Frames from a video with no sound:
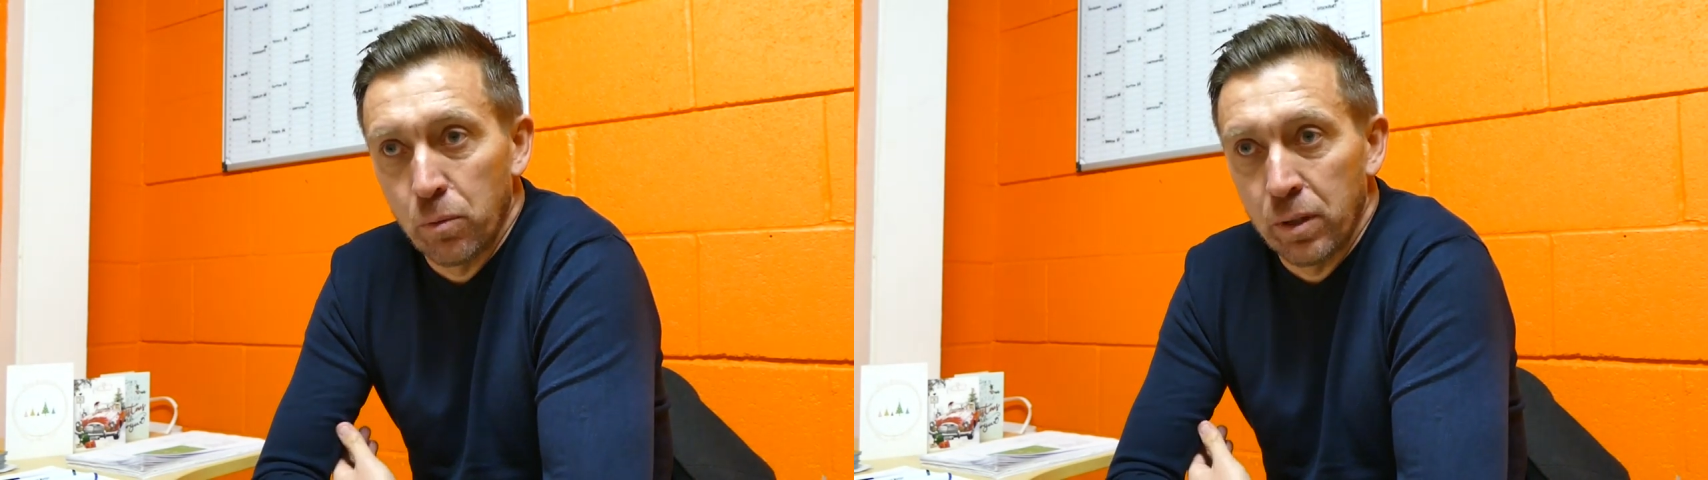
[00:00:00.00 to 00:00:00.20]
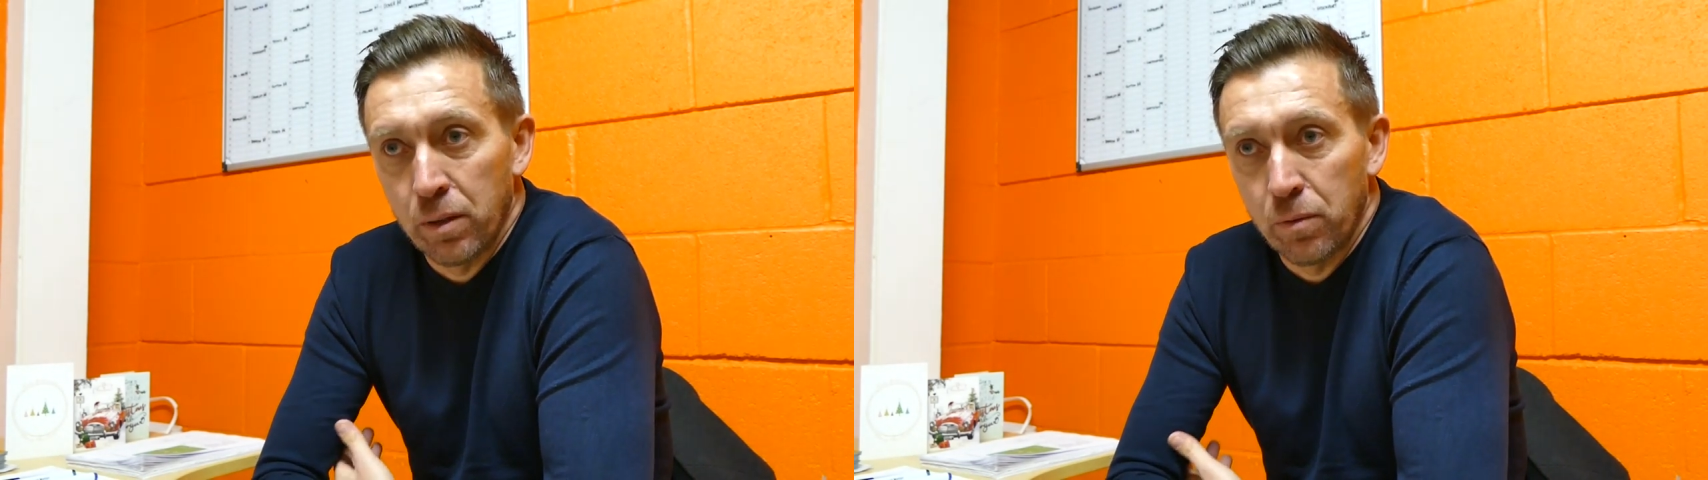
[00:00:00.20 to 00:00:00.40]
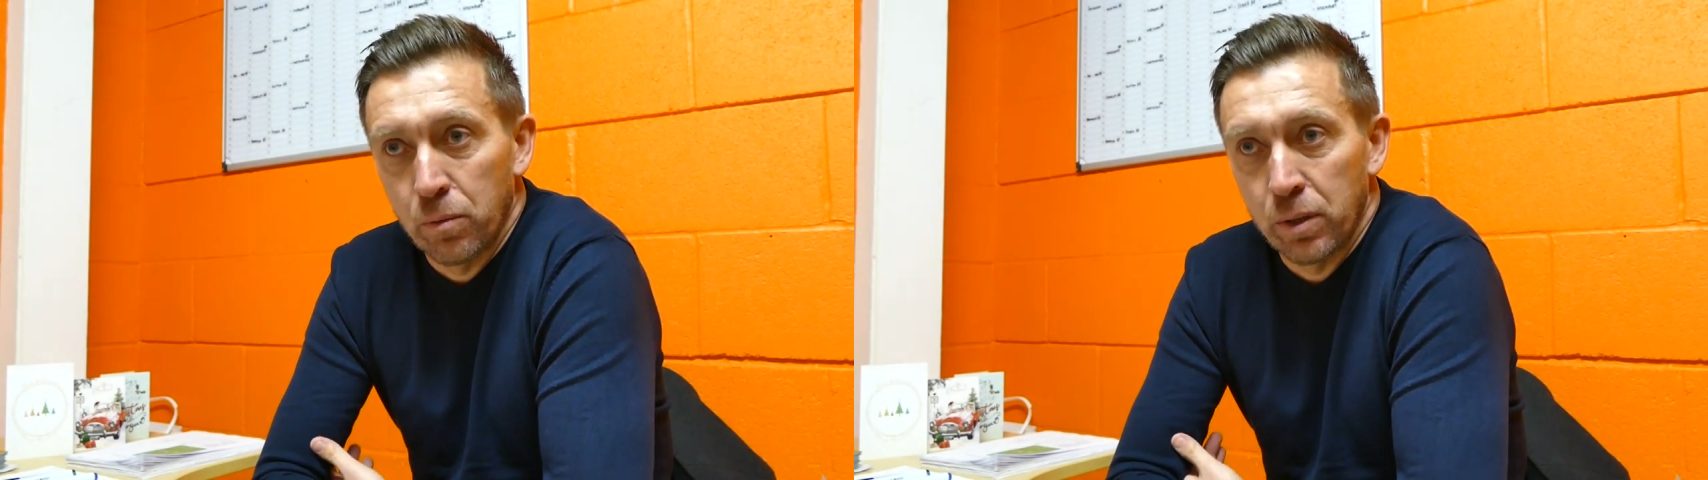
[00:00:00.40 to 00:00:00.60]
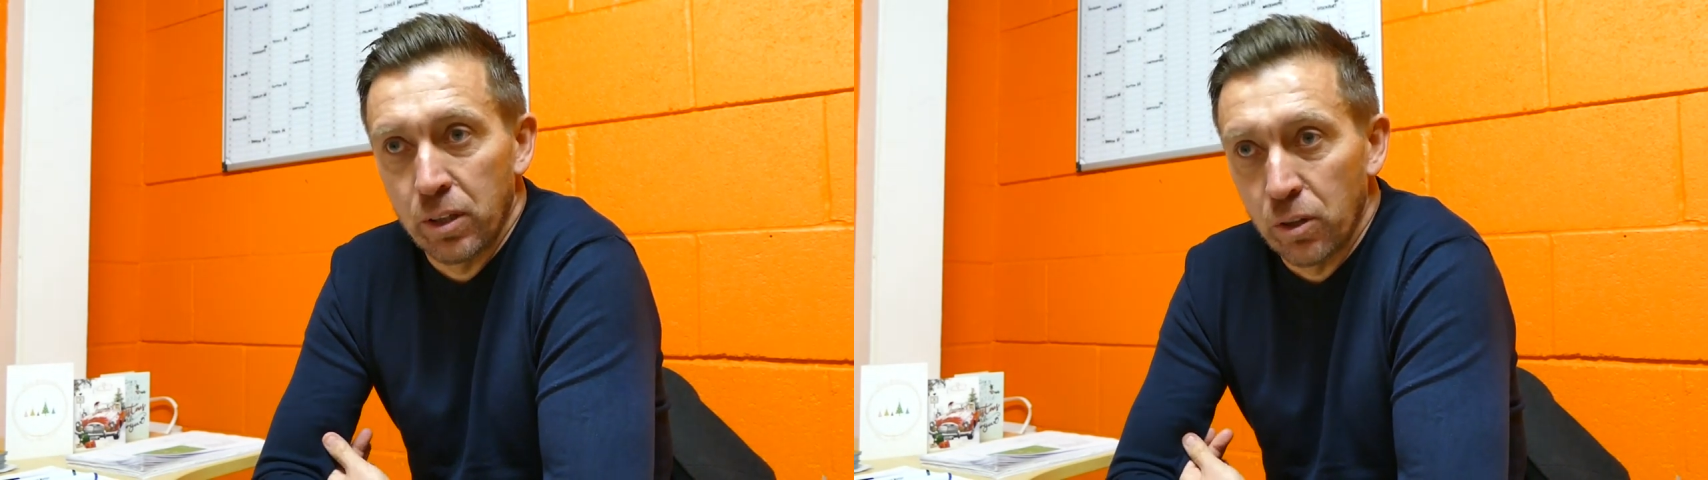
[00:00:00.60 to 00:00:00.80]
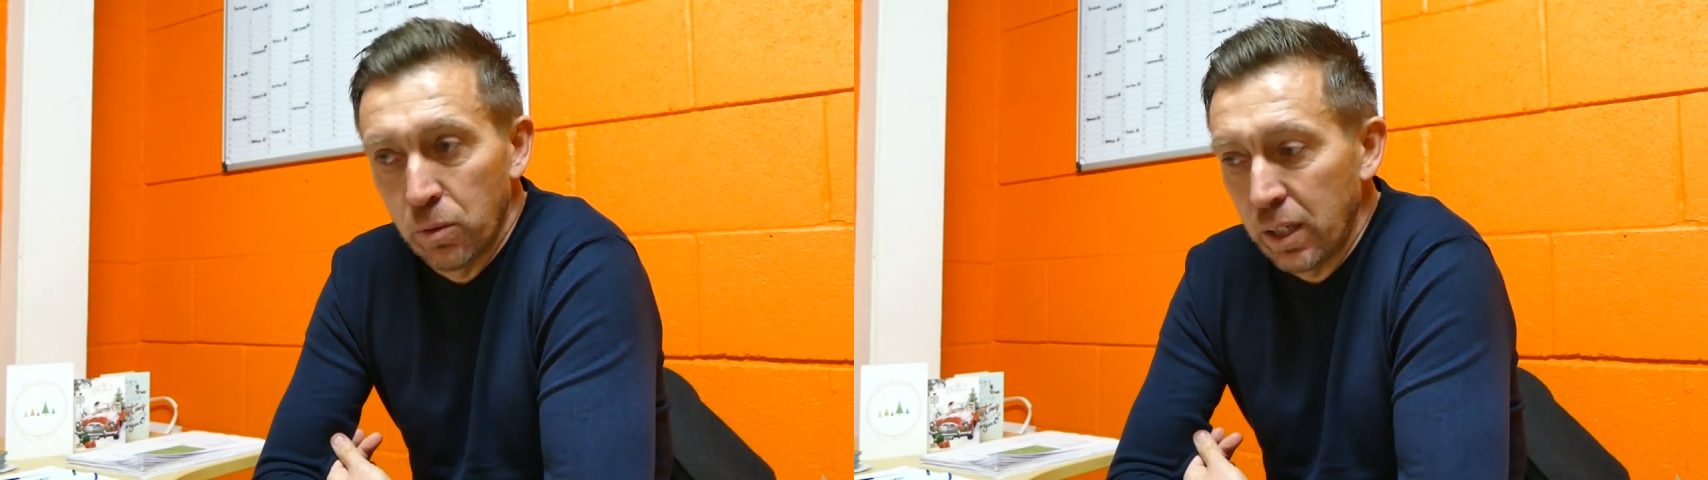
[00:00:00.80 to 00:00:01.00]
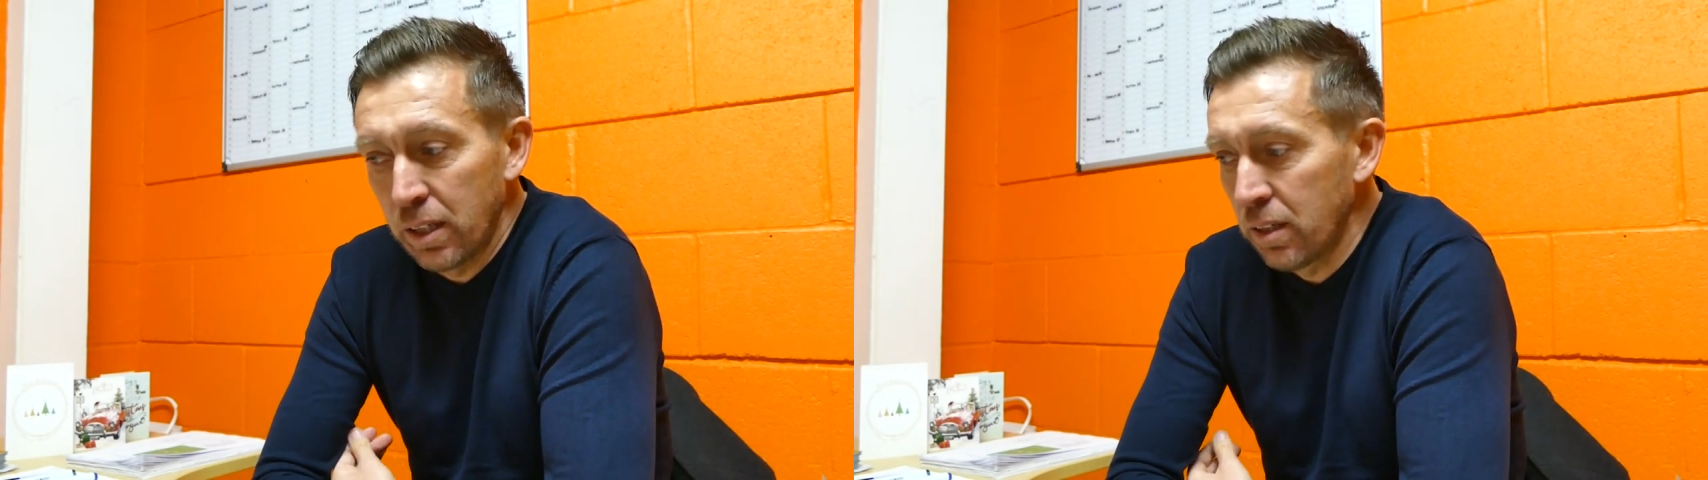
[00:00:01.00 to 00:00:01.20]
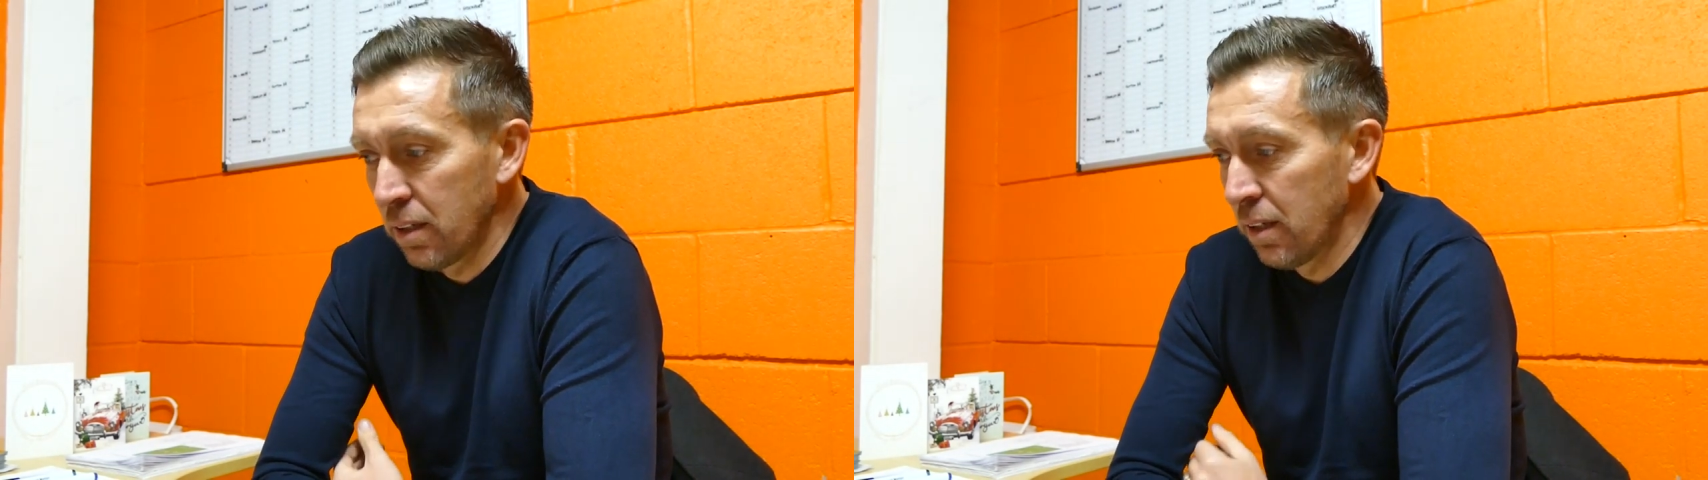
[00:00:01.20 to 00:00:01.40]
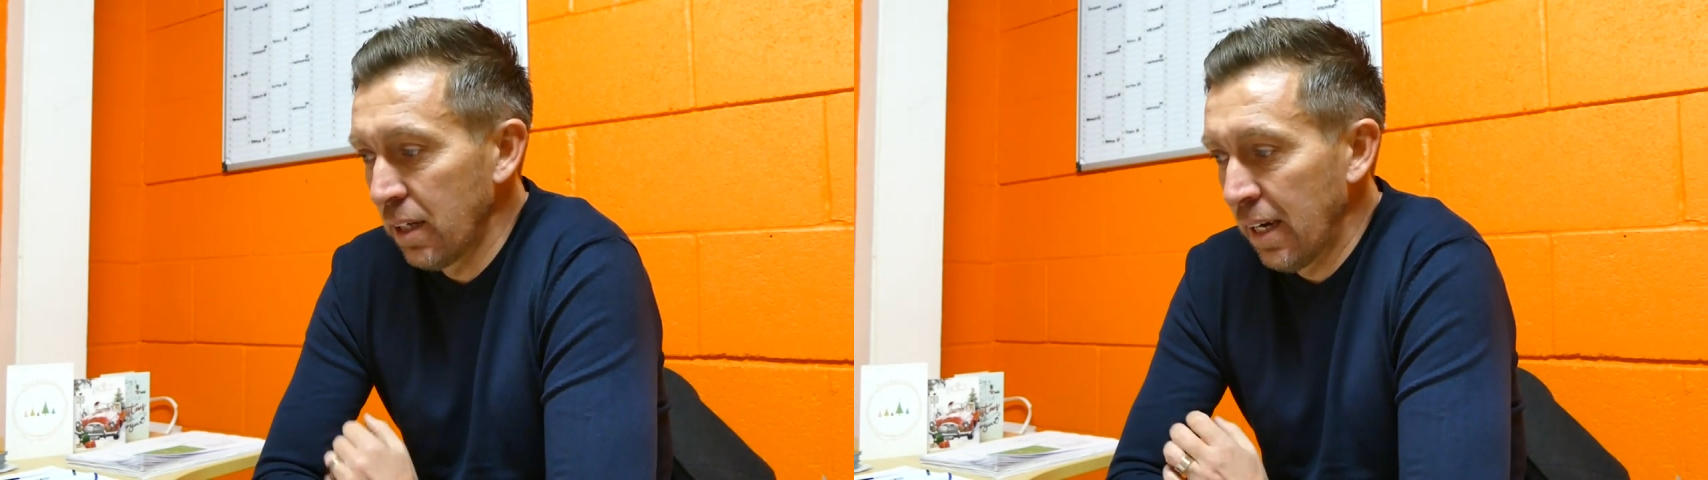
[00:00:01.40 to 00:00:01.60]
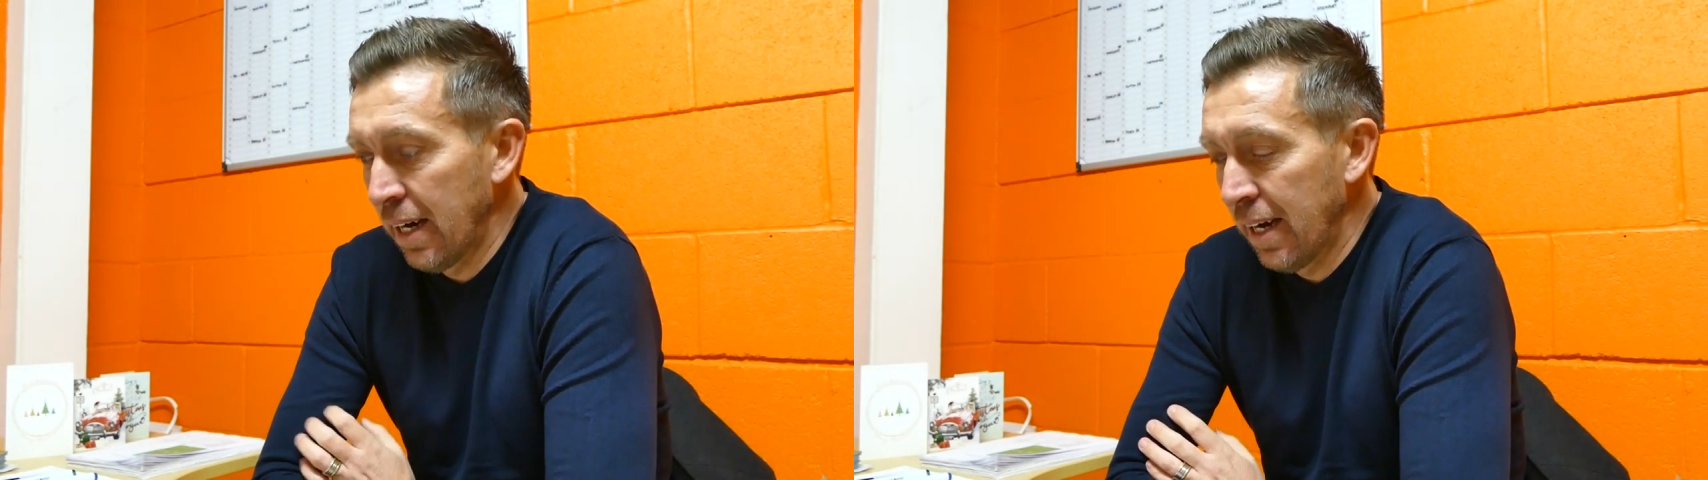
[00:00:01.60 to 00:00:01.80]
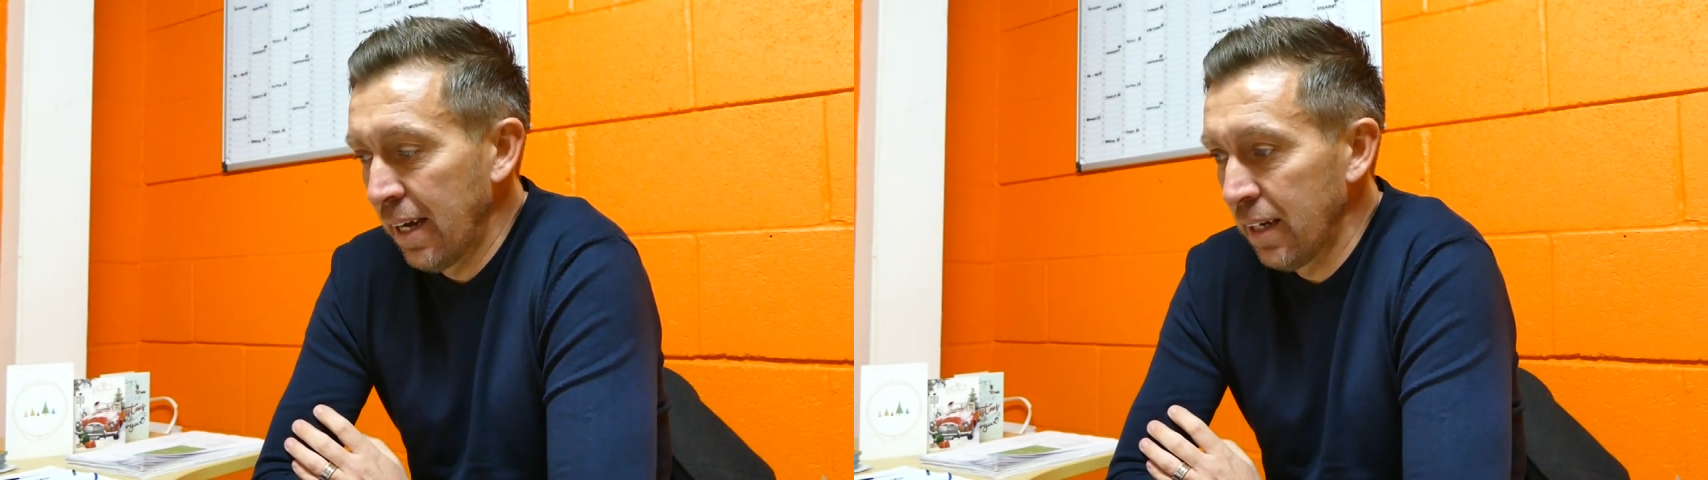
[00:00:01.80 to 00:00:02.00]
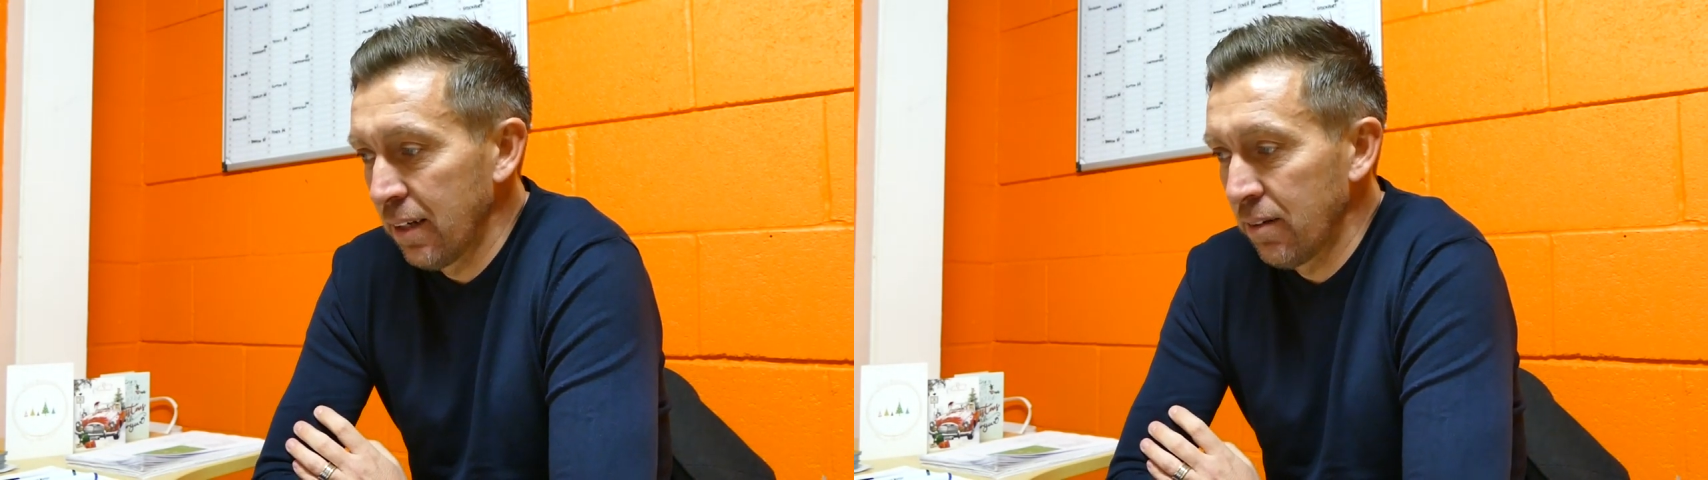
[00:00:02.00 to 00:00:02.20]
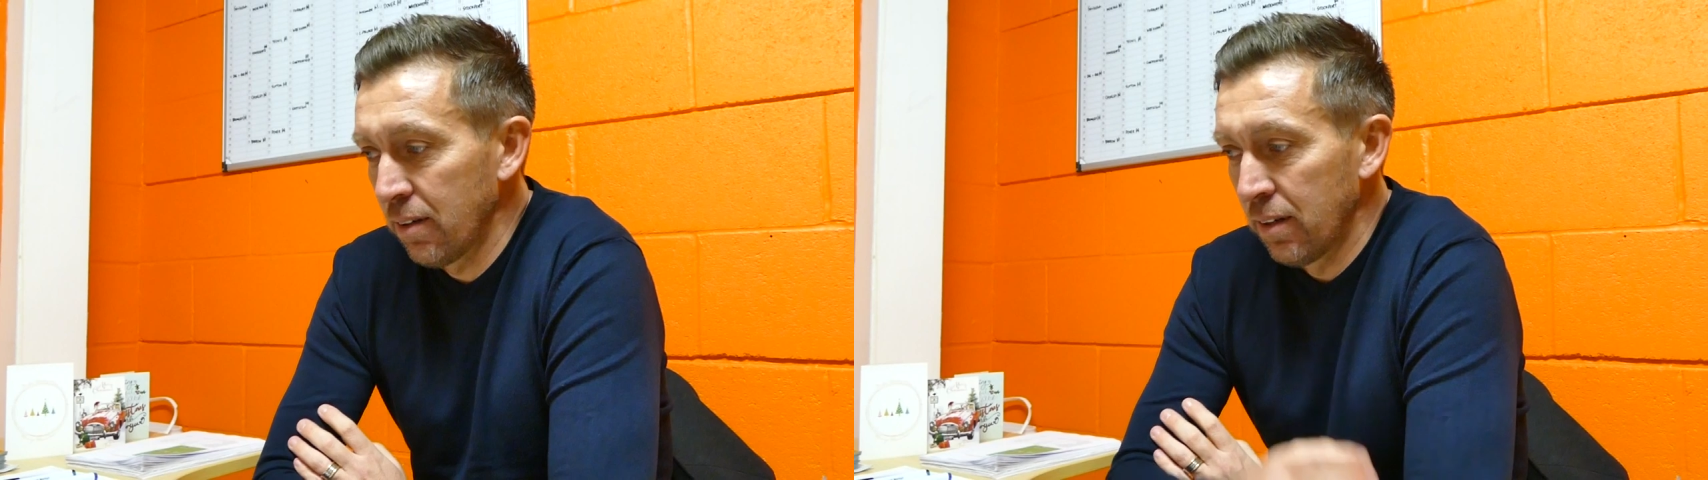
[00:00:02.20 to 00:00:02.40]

we're doing, and